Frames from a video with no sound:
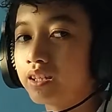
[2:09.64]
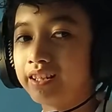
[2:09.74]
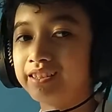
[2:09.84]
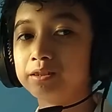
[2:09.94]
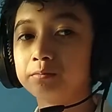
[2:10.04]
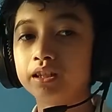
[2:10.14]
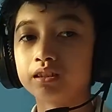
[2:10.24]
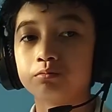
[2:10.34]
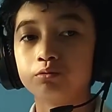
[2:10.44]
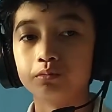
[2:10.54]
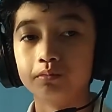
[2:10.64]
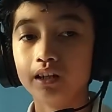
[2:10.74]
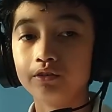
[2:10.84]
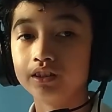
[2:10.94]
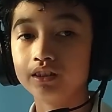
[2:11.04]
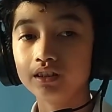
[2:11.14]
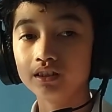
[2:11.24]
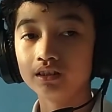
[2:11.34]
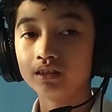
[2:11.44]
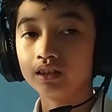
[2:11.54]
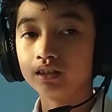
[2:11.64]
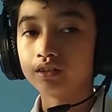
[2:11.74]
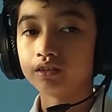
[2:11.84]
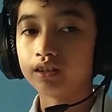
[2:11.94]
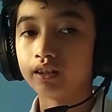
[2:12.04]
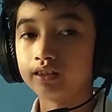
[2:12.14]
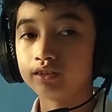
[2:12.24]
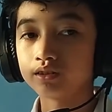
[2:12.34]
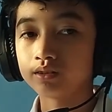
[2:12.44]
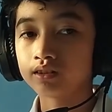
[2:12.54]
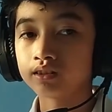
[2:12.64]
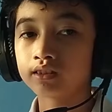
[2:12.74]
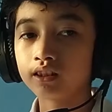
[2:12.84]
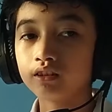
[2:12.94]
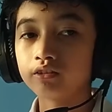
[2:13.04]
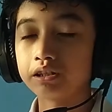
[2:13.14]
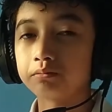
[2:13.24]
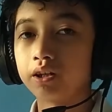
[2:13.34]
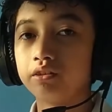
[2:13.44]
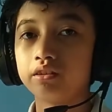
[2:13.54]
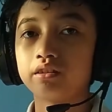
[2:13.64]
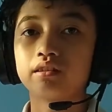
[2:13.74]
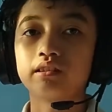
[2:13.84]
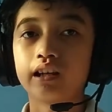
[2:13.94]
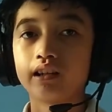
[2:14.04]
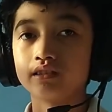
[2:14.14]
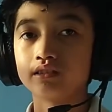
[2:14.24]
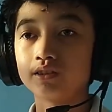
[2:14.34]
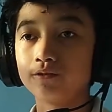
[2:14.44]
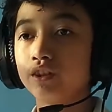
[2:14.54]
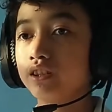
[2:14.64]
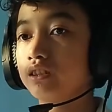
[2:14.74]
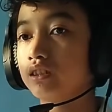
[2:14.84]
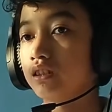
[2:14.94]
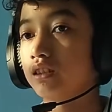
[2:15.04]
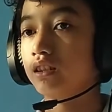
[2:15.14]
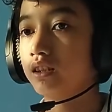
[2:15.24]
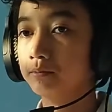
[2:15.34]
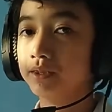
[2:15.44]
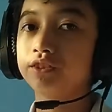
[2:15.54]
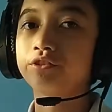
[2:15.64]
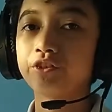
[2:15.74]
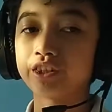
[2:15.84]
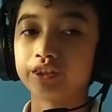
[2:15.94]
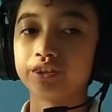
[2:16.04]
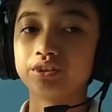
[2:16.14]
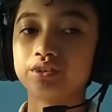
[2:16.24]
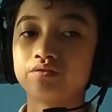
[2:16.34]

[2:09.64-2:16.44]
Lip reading: It is much more browner, it is still transparent, and surface is a little bit thicker.